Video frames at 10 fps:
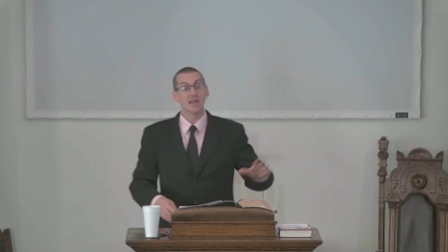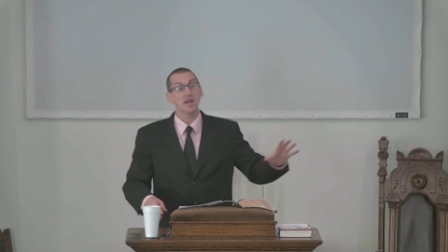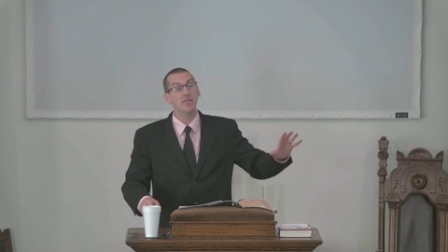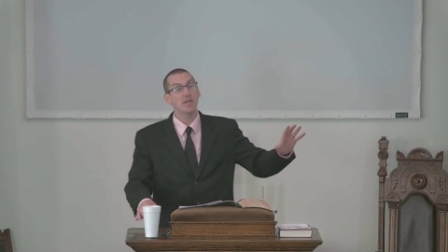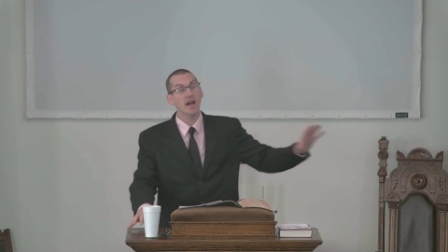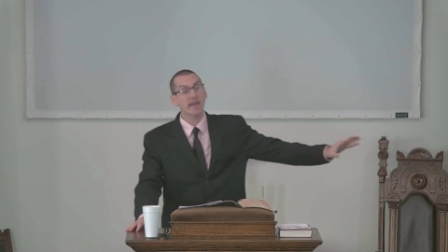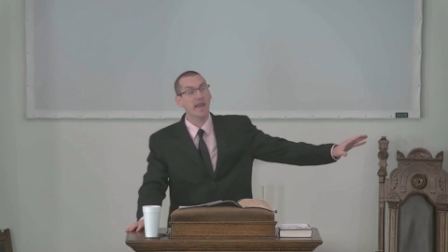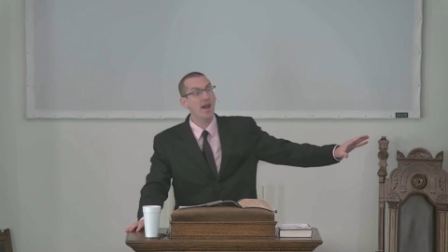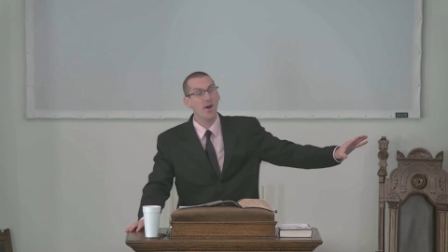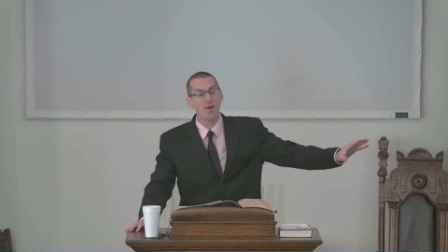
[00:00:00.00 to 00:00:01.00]
Live
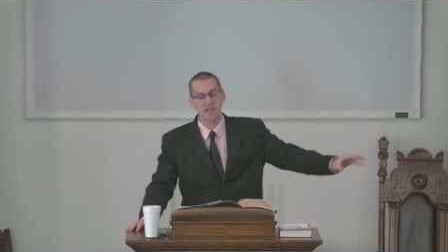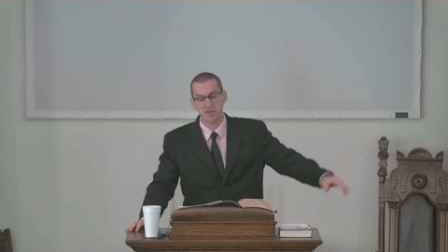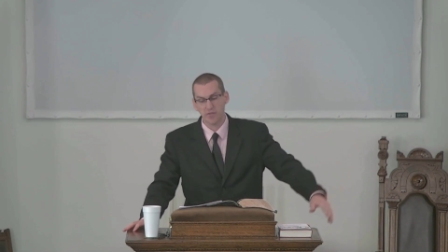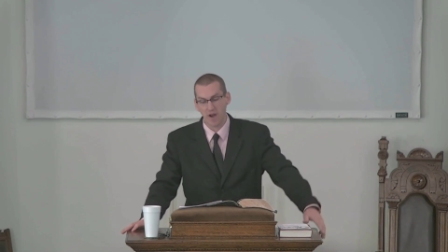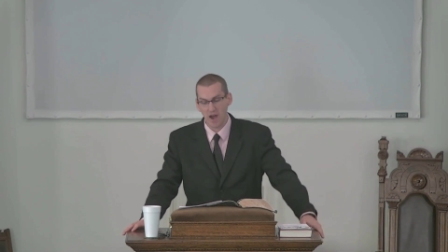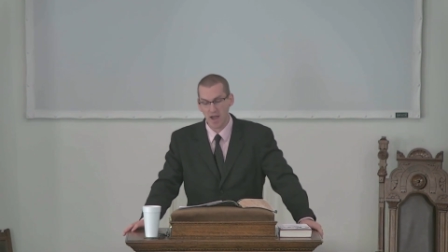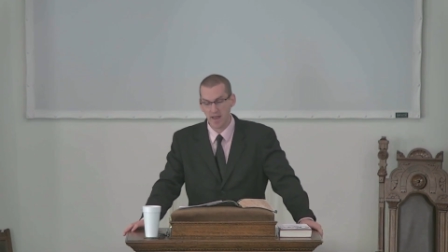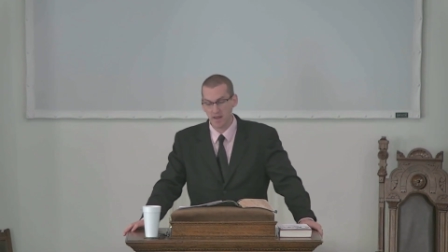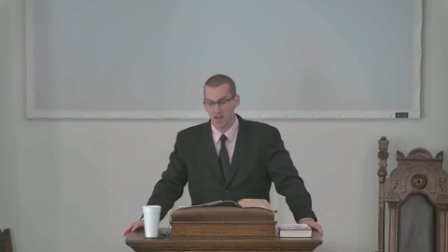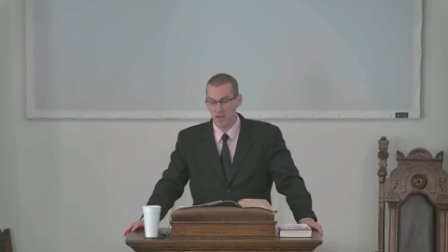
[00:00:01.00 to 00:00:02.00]
like hell, it's
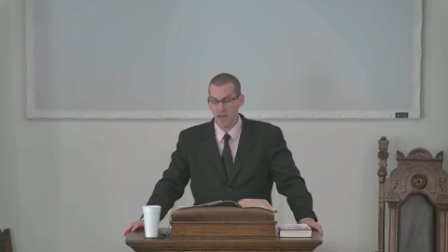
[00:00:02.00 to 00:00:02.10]
fine.